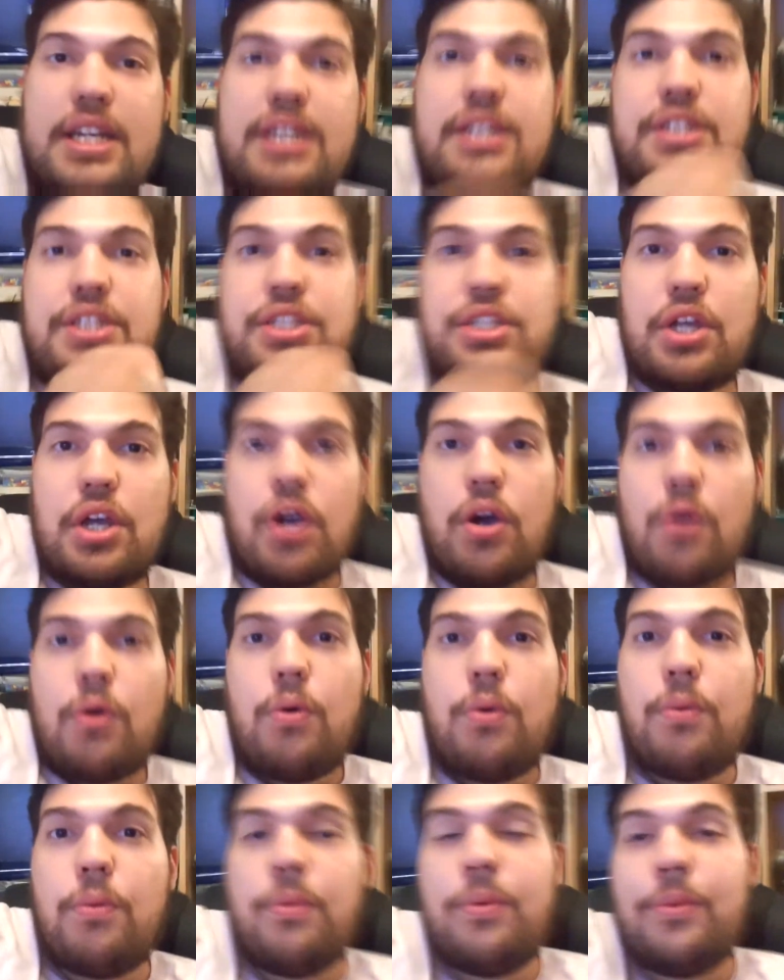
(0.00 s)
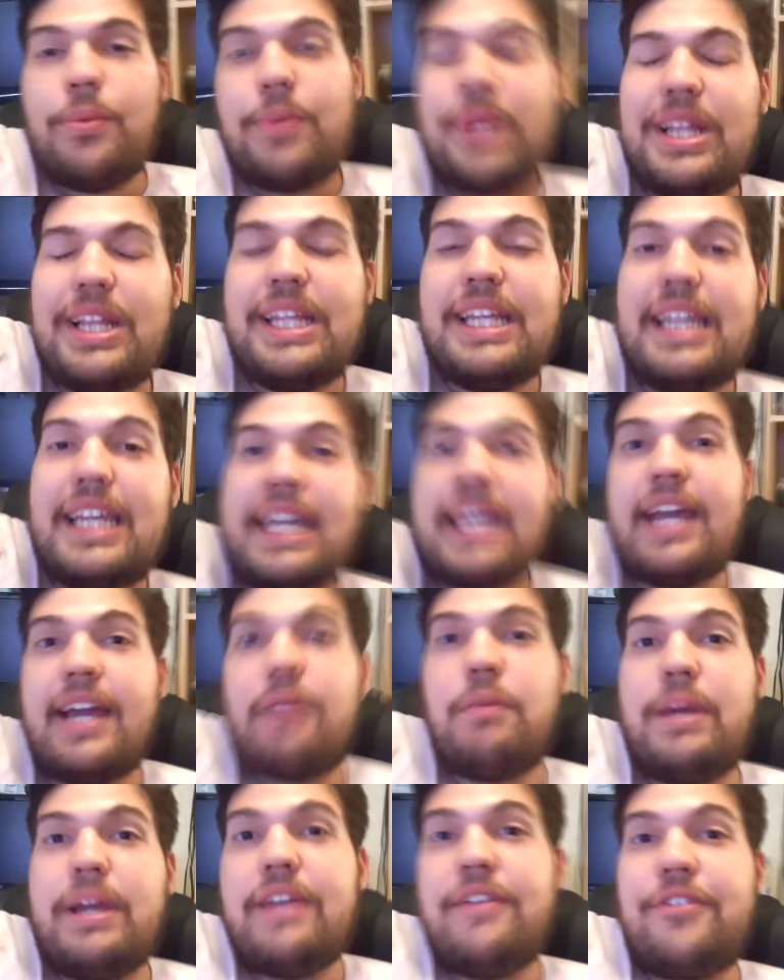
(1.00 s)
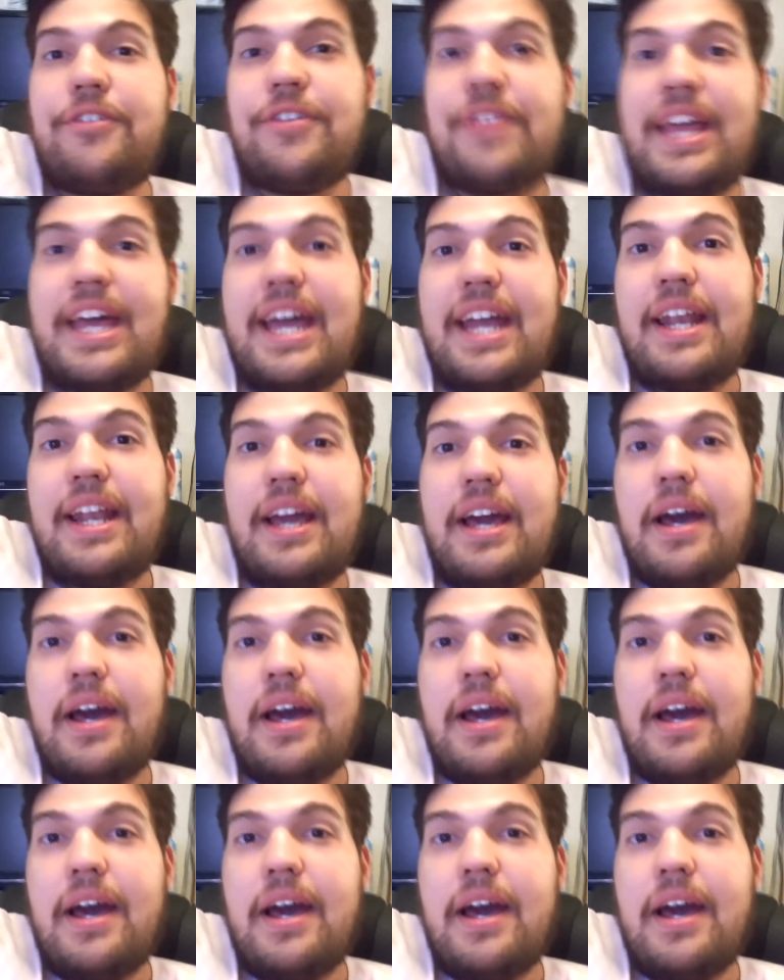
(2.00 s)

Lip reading: So really can't wait for that.